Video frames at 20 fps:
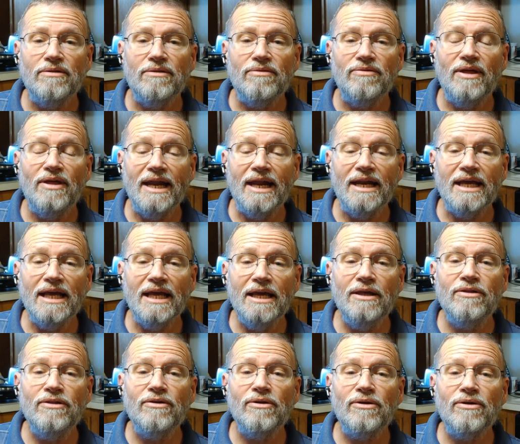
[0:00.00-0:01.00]
that
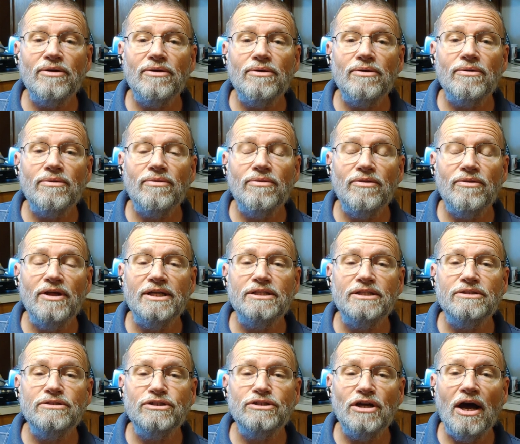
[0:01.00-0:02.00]
either the
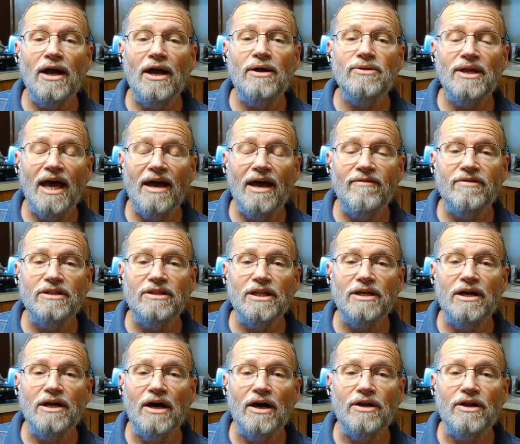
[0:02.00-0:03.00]
child having the
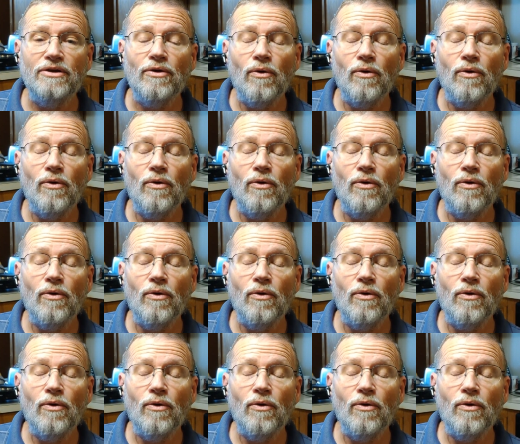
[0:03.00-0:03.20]
gun